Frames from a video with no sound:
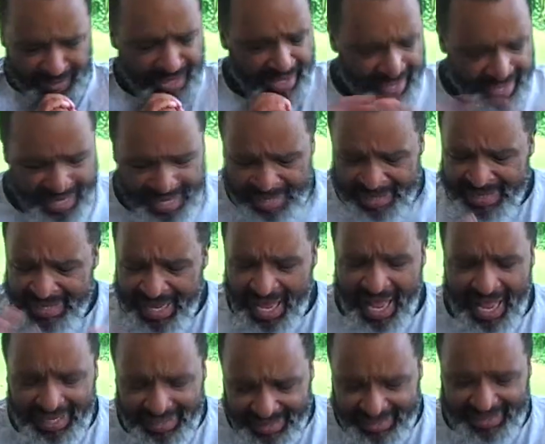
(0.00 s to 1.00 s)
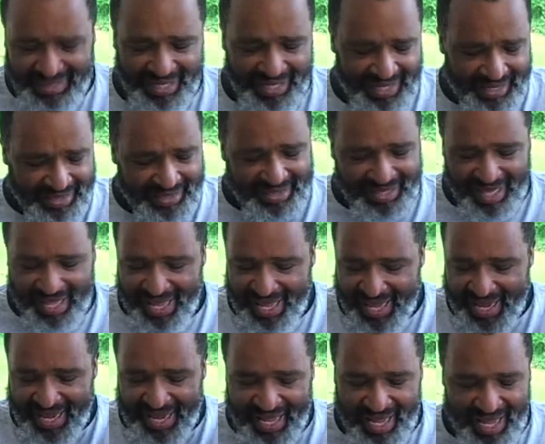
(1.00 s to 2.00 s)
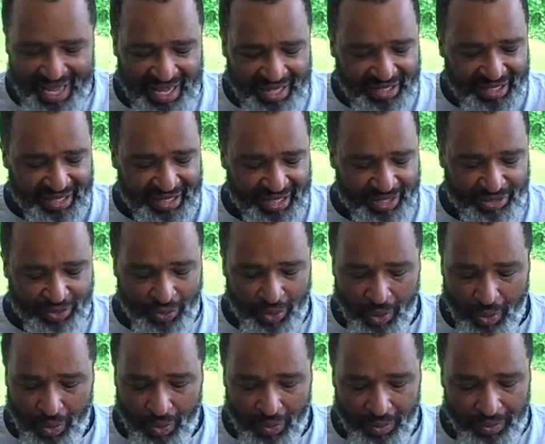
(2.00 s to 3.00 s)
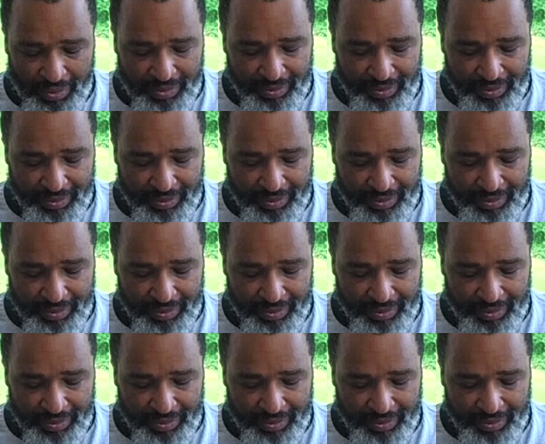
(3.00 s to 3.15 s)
He's got this thing under control.